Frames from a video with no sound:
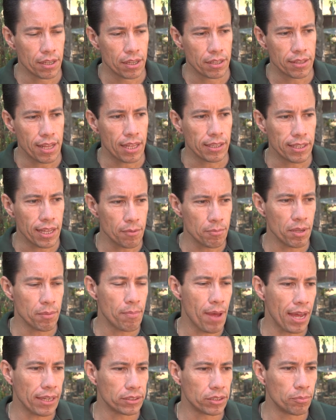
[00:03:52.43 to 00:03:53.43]
that led me
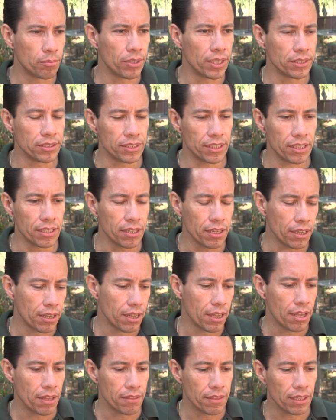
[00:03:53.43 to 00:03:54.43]
back to prison
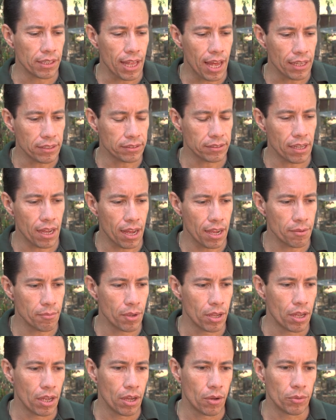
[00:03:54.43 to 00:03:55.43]
the last time
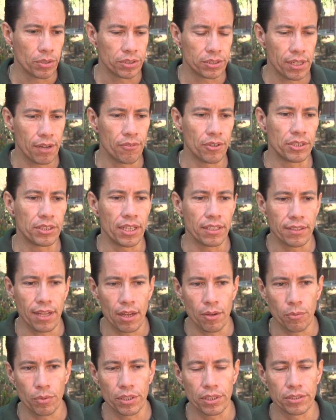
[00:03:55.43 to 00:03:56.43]
was everything
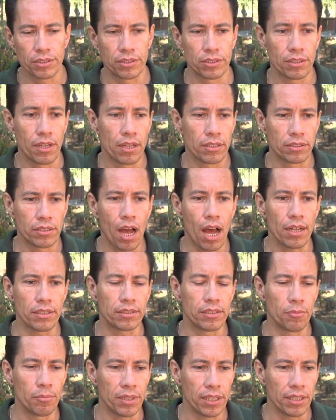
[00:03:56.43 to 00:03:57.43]
that was taught
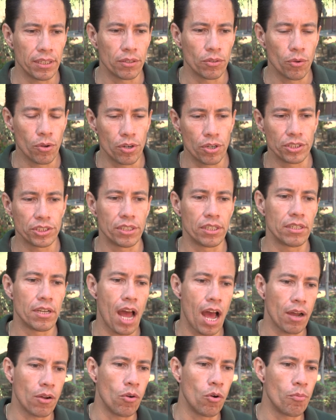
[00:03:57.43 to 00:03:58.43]
to me in order to
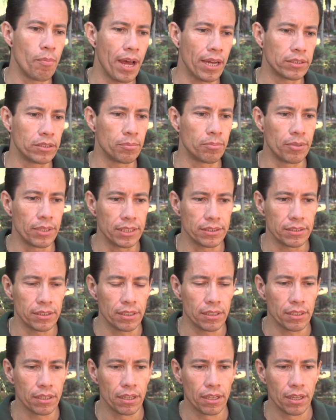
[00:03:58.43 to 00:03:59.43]
not go back to prison.